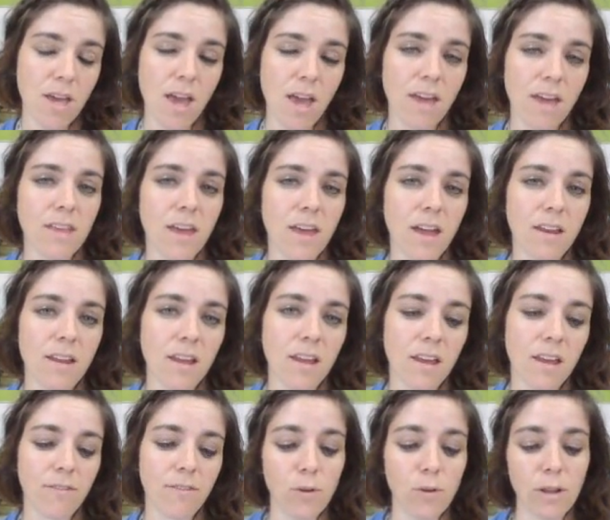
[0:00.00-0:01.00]
And then
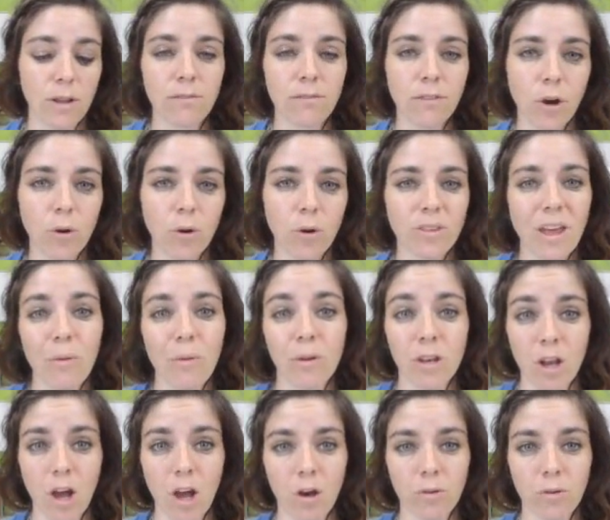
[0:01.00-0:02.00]
if you didn't vote, they would
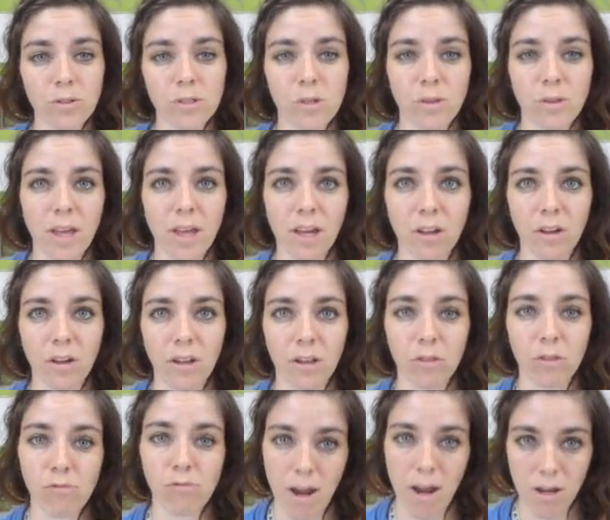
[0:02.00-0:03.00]
know, so they could
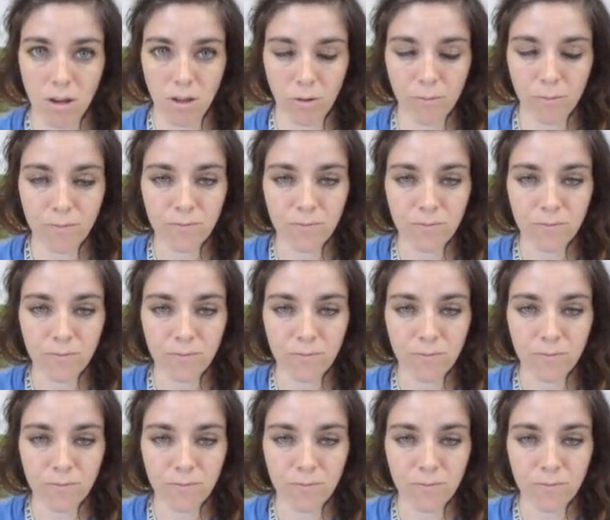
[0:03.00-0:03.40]
threaten you.